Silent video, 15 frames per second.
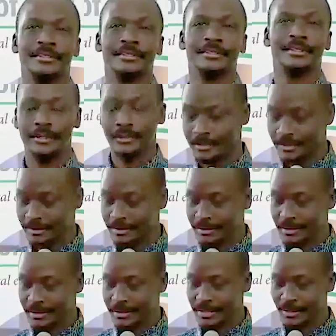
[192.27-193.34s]
You know?
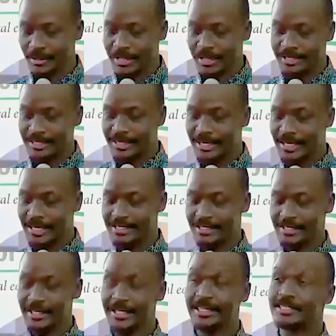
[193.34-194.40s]
And Luhya legend has
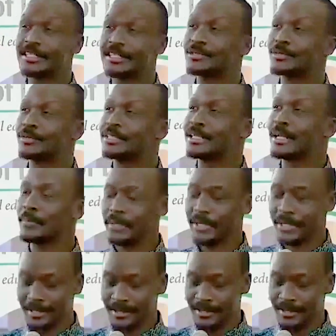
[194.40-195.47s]
it that the sticks would
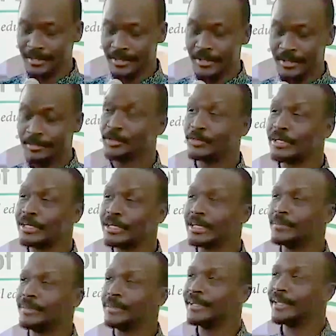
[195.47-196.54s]
disappear. Between
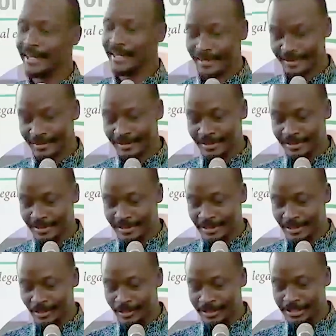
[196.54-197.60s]
him and the air,
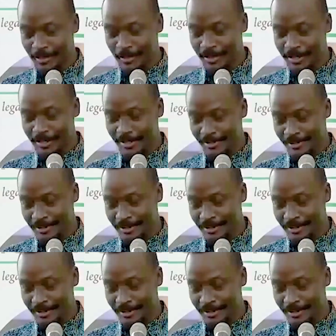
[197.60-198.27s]
they would disappear.